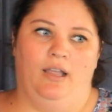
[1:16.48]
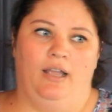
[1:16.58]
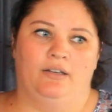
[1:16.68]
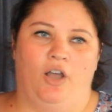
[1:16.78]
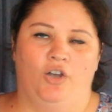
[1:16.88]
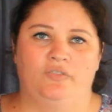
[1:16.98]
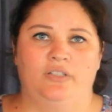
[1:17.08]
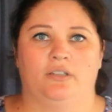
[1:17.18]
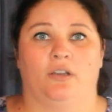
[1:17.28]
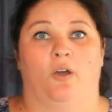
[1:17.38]
And over
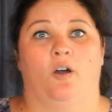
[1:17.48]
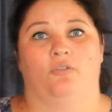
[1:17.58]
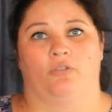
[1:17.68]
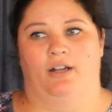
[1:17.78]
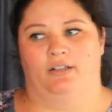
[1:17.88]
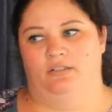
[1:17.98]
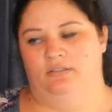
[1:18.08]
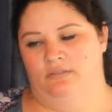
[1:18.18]
the long run,